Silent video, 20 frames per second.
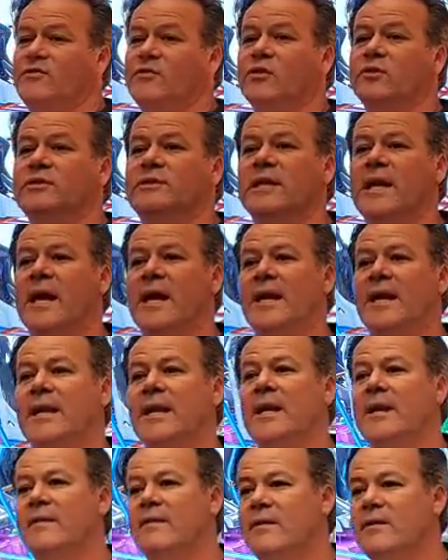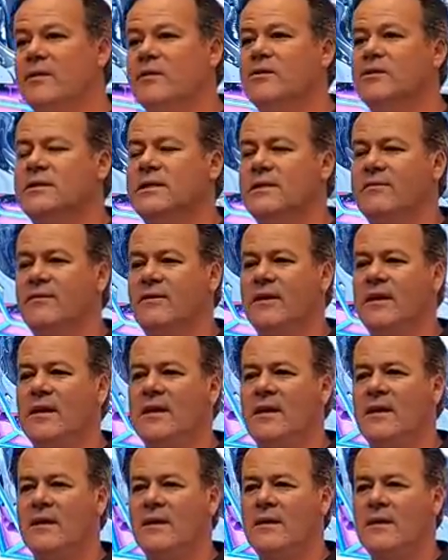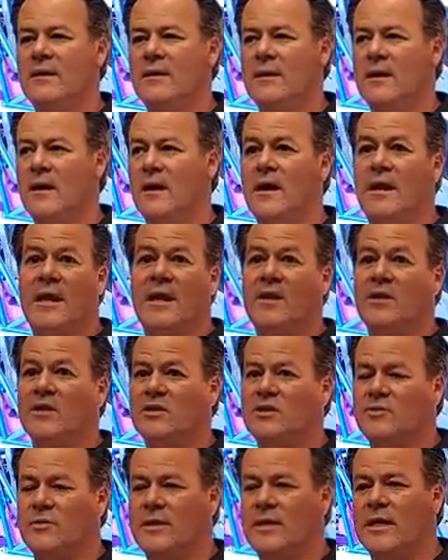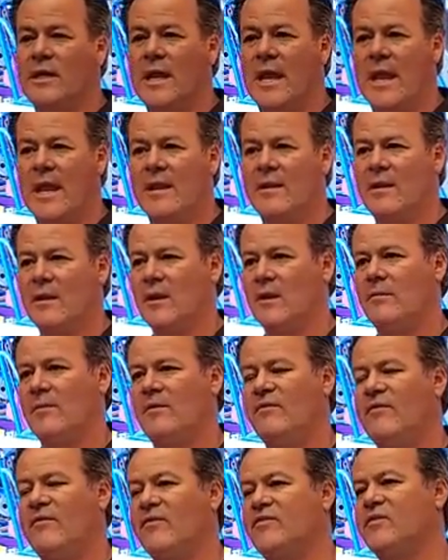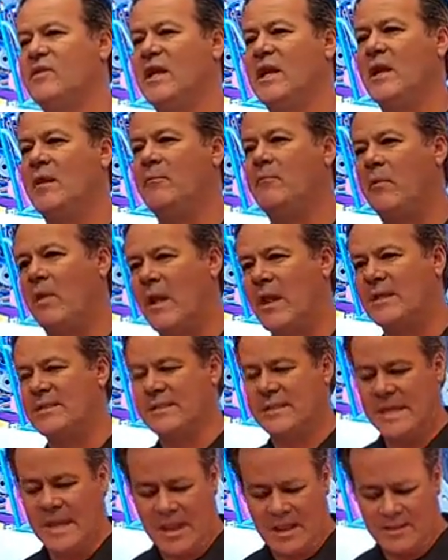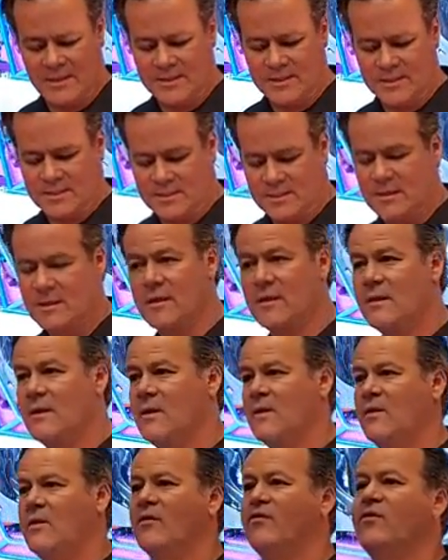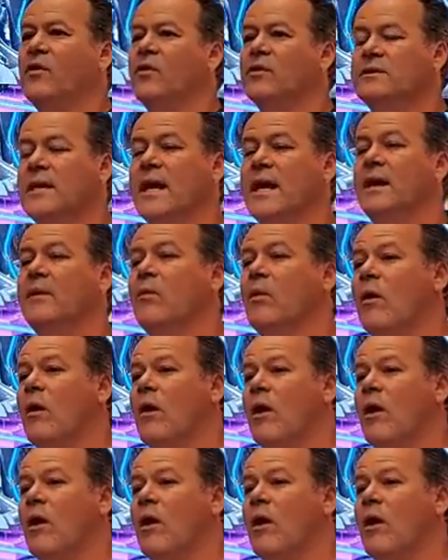fuel tank in the UTV industry today. It'll be 15 plus gallons. The fuel tank will